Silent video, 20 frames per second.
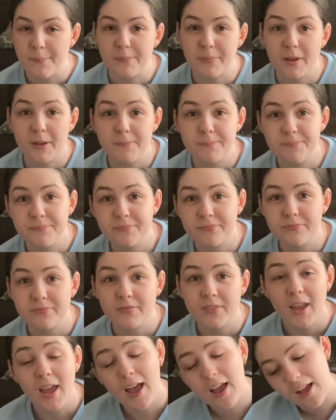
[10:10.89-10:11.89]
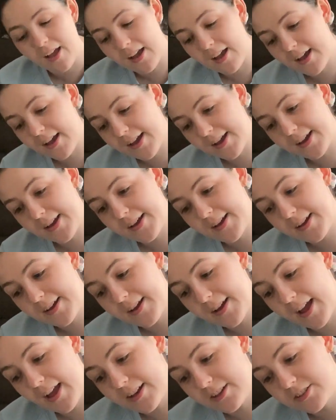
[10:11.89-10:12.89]
But yeah,
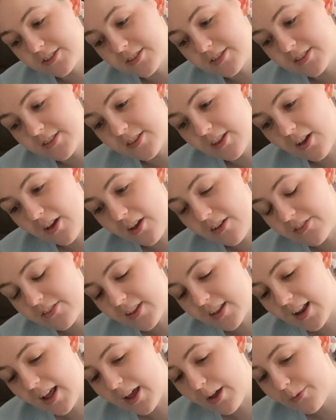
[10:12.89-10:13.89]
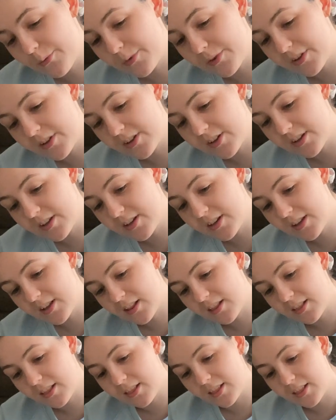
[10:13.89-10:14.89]
I just thought that I would
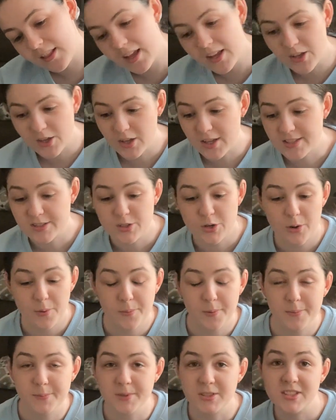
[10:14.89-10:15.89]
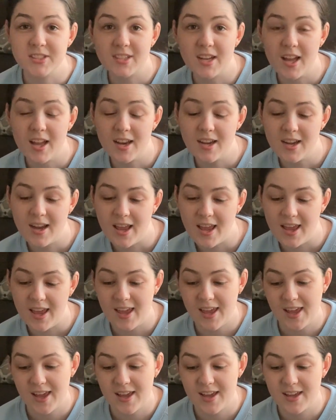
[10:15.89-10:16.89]
let you guys know I'm almost done
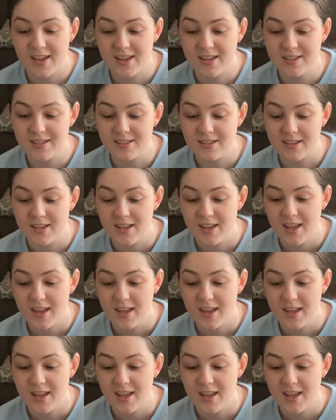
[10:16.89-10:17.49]
and